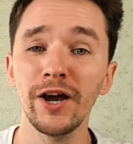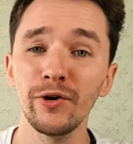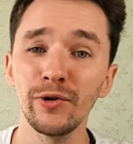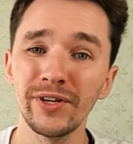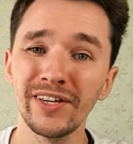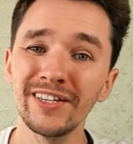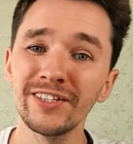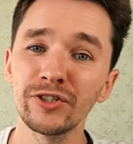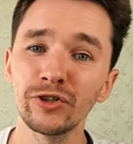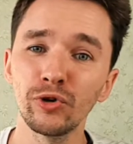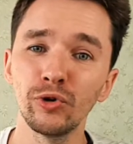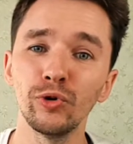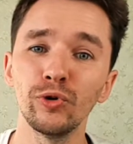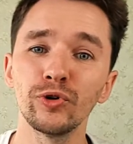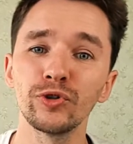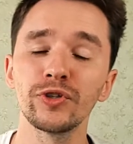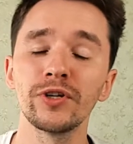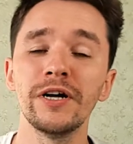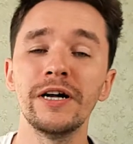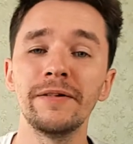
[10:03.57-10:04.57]
out his
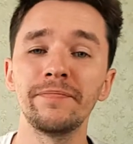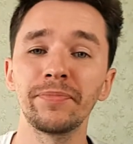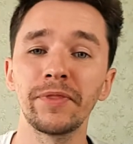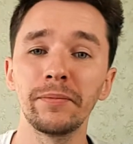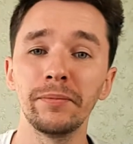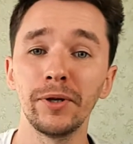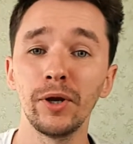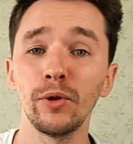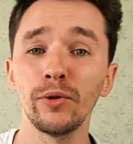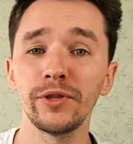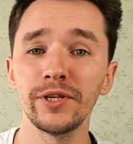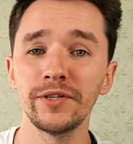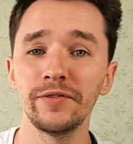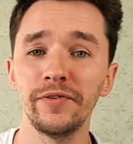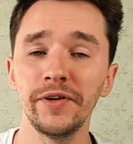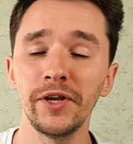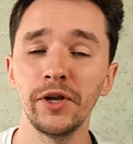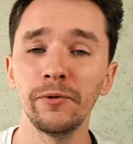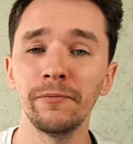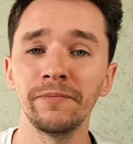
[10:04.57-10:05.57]
course below this
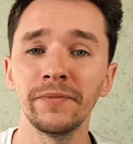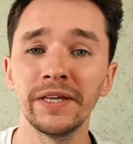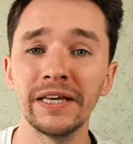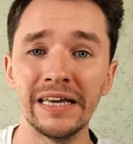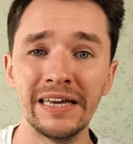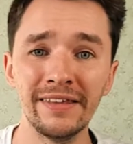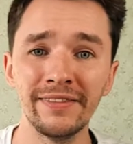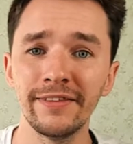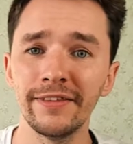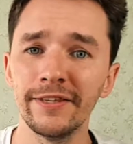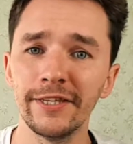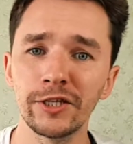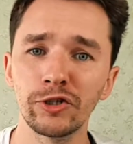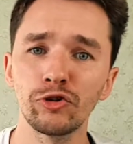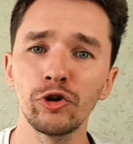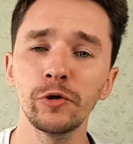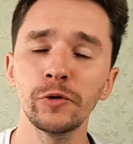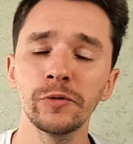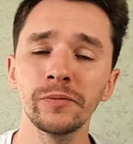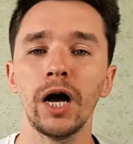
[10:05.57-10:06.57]
video in the
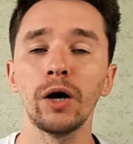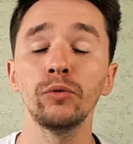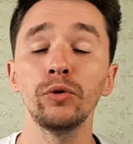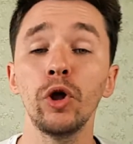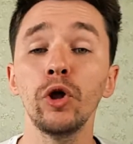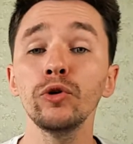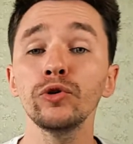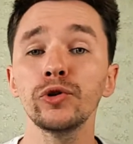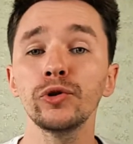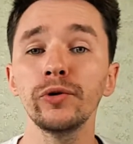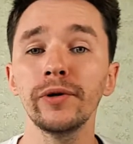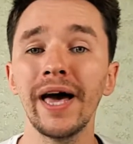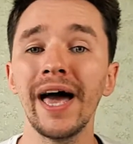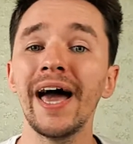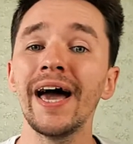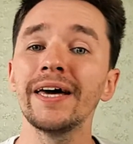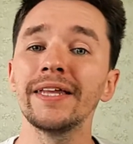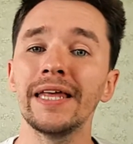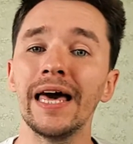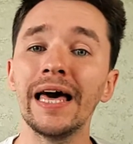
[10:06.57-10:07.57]
description. I will also
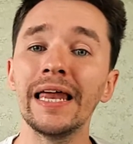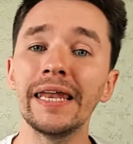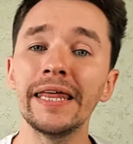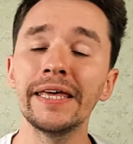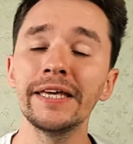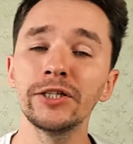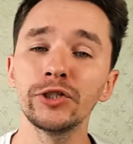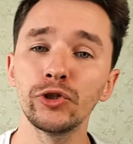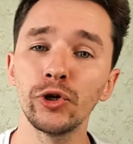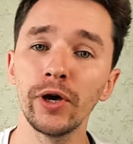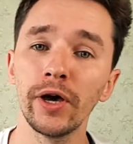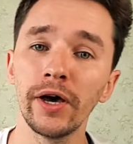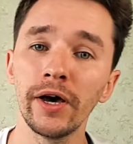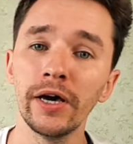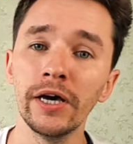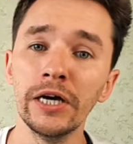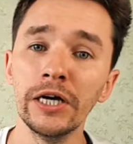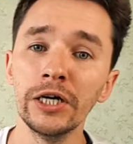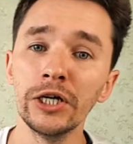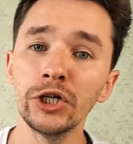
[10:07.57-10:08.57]
add a link to a
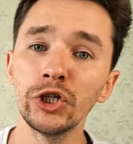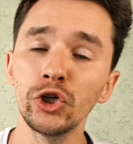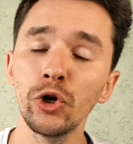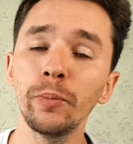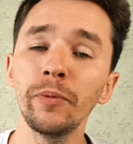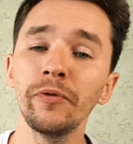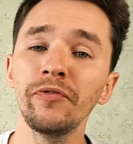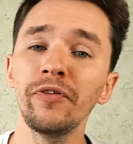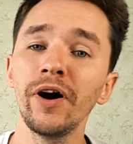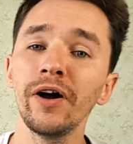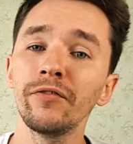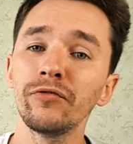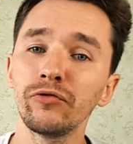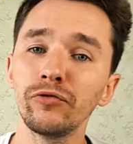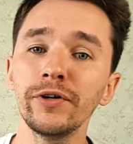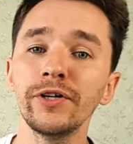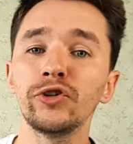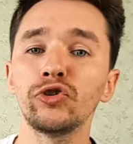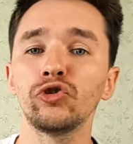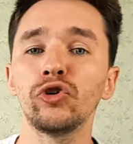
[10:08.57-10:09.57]
Shopify
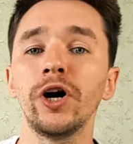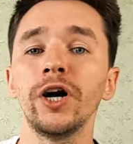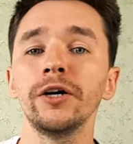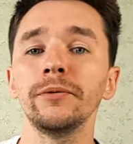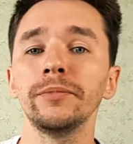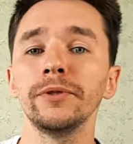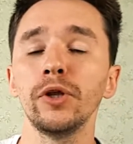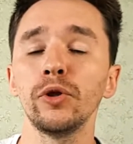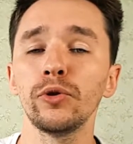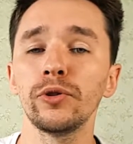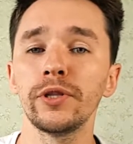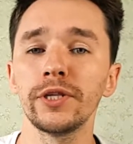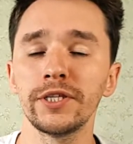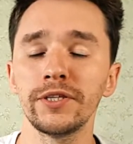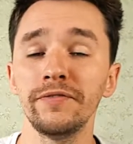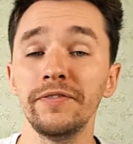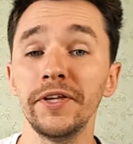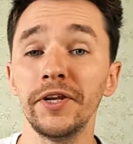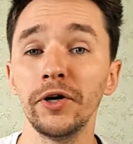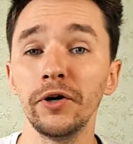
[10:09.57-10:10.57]
free trial below this
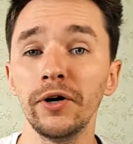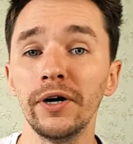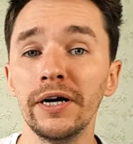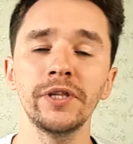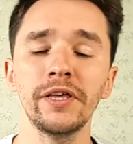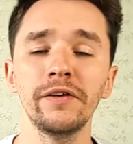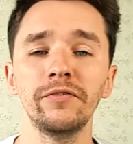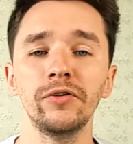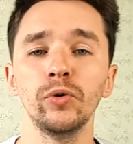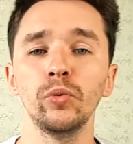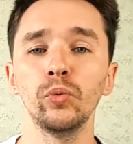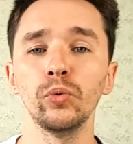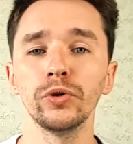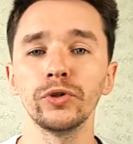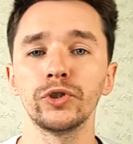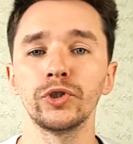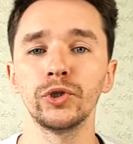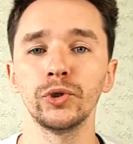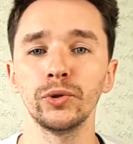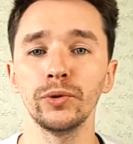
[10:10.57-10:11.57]
video if you
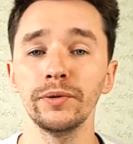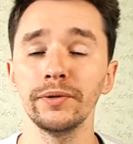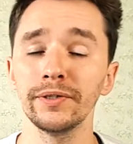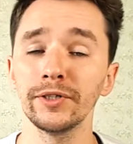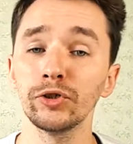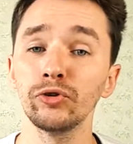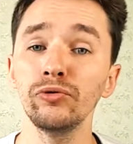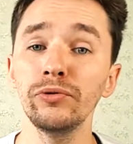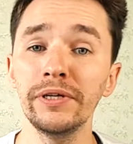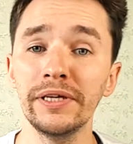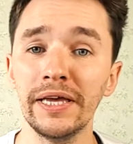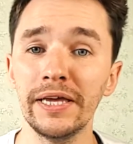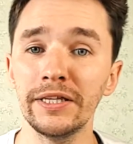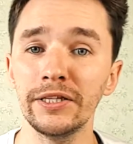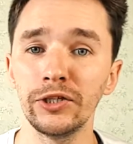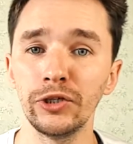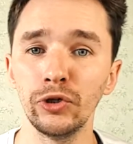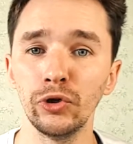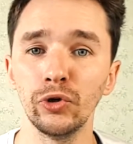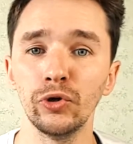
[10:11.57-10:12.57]
want to
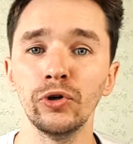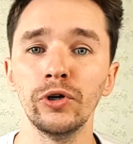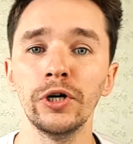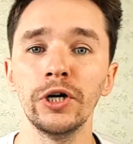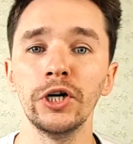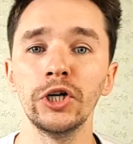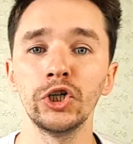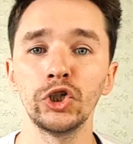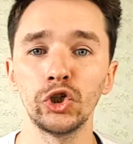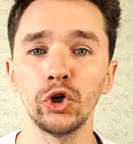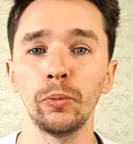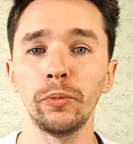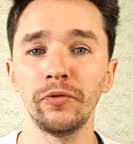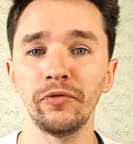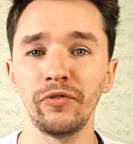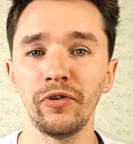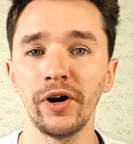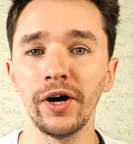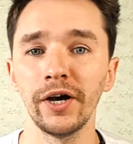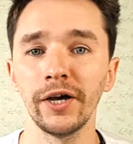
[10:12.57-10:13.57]
create your
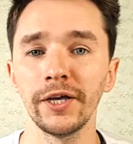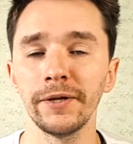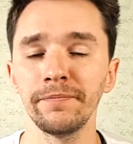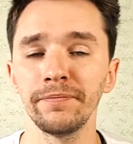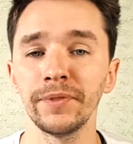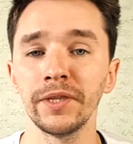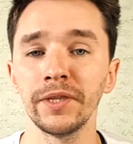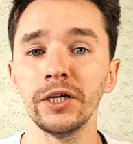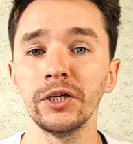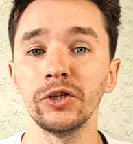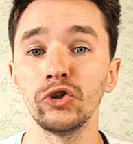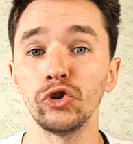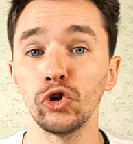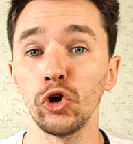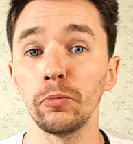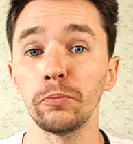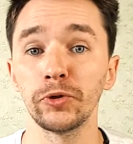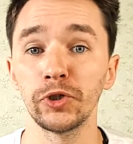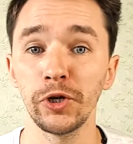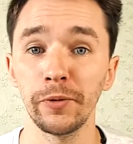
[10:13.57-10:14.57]
Shopify
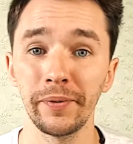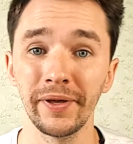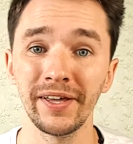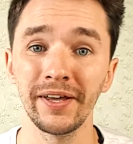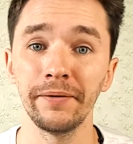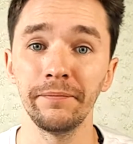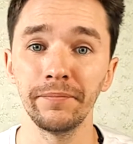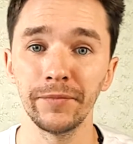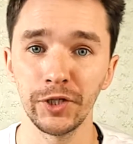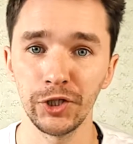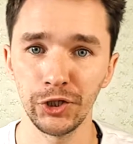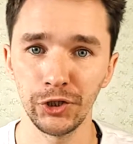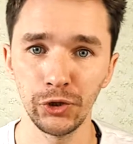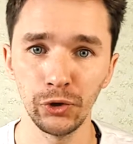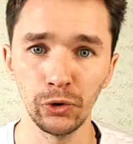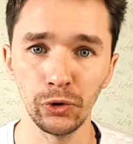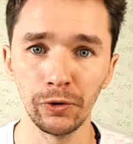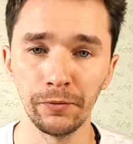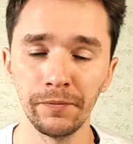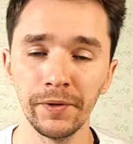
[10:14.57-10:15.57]
dropshipping
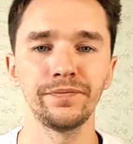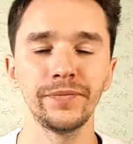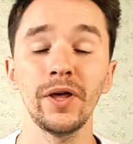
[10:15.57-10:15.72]
store.